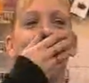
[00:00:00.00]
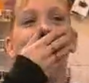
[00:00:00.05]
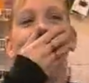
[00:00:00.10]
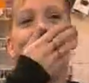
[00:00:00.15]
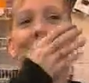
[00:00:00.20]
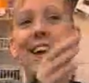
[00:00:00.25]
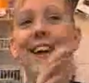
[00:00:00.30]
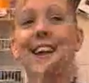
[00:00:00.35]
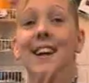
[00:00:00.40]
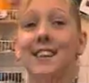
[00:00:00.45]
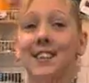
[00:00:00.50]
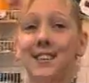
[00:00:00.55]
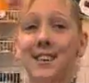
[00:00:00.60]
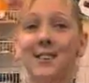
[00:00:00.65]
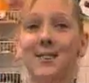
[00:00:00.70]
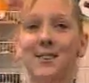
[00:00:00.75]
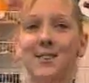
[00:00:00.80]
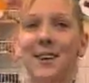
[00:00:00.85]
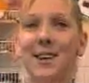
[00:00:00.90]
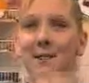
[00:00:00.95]
I know that
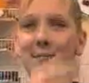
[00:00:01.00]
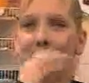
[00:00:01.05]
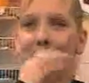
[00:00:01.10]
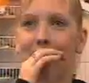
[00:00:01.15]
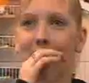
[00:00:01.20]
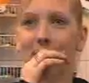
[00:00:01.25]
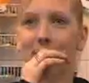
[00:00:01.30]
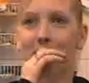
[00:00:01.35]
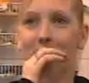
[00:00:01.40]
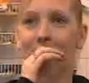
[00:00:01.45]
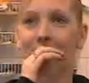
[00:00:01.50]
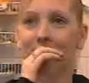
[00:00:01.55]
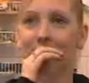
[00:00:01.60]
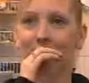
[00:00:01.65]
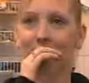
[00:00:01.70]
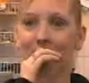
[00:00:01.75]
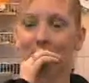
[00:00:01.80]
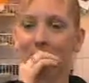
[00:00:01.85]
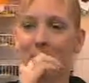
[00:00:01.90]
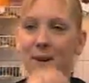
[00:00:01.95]
sounds really bad, but I
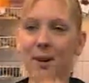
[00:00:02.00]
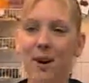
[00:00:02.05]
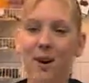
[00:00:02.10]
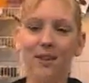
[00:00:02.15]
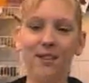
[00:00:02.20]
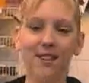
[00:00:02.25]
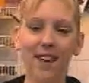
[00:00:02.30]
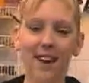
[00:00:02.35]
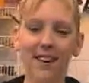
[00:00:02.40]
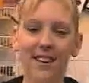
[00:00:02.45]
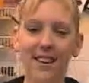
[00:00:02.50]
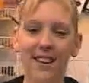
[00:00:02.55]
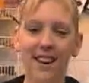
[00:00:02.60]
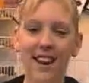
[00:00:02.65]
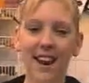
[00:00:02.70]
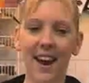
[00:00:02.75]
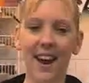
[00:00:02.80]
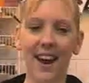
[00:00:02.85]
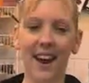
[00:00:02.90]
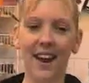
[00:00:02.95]
don't, because at the end of the
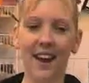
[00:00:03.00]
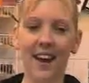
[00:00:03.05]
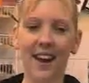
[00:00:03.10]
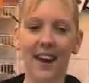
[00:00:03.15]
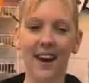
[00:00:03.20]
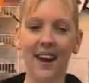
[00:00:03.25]
day,